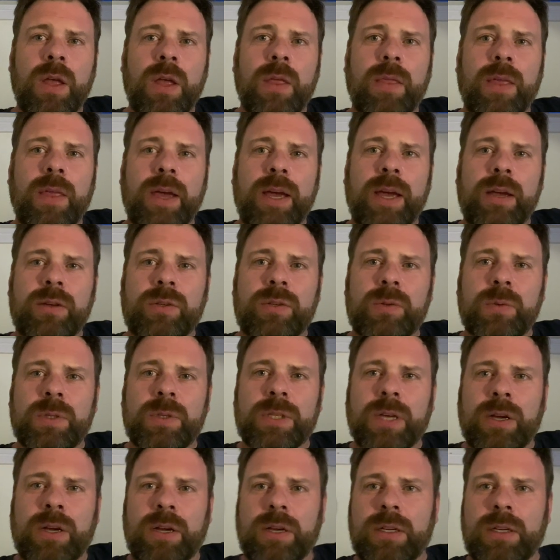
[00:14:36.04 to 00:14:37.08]
the house was
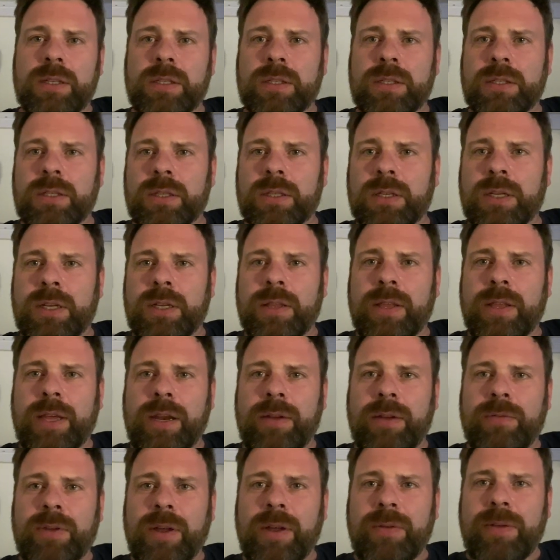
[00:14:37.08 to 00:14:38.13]
ours at the end
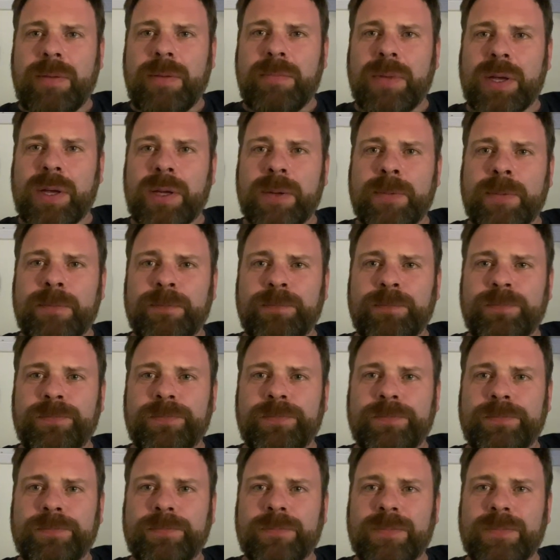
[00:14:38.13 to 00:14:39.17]
of November.
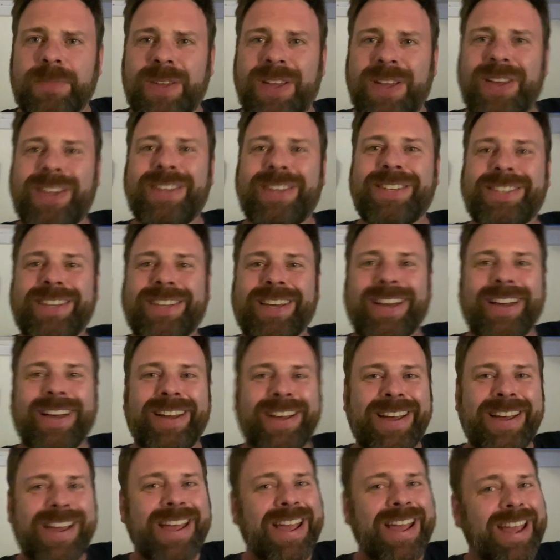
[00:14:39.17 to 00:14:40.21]
So
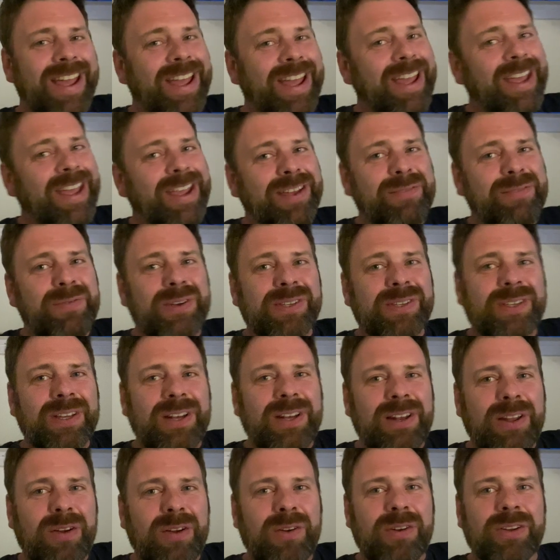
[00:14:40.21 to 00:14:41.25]
it was a
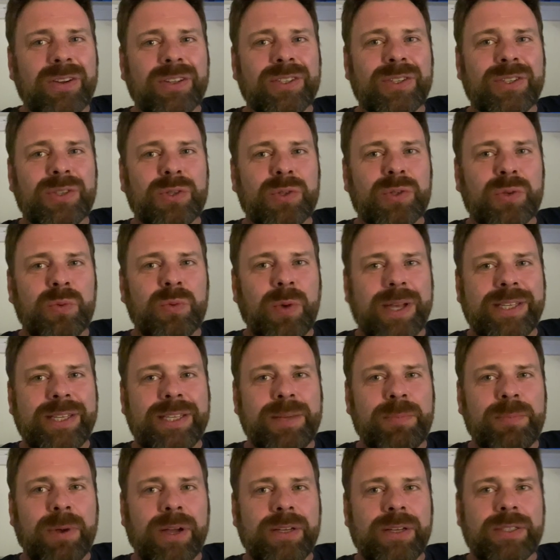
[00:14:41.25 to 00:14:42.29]
long and
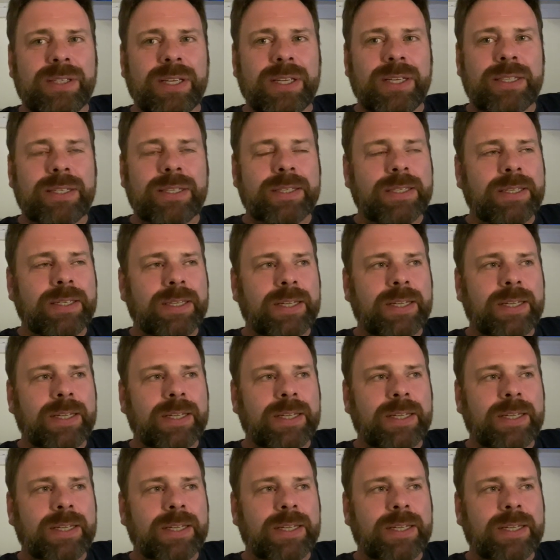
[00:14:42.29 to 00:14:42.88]
sweaty process.